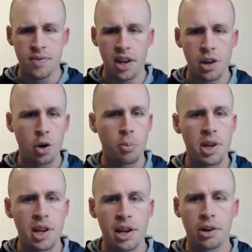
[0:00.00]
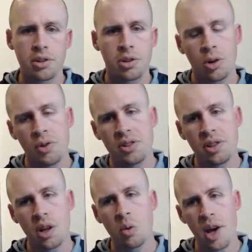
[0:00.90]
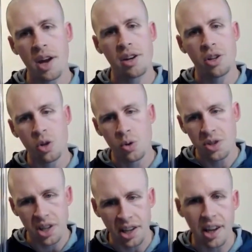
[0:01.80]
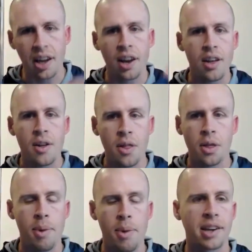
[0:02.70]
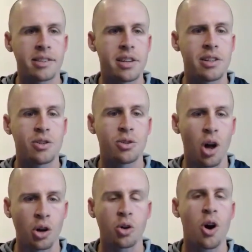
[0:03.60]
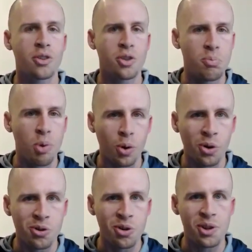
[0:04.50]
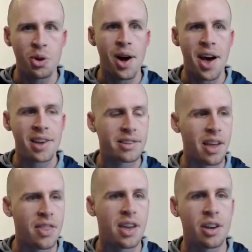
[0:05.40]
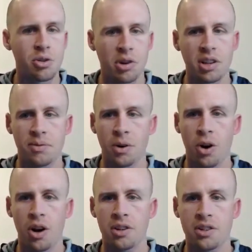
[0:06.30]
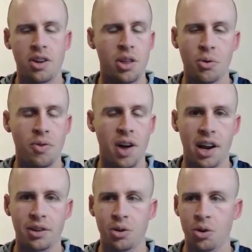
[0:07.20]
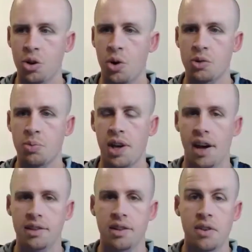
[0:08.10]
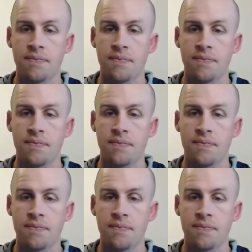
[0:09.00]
intermediary service that we had to use to get the magazines across the border to the US, and then it transferred on to either FedEx or USPS.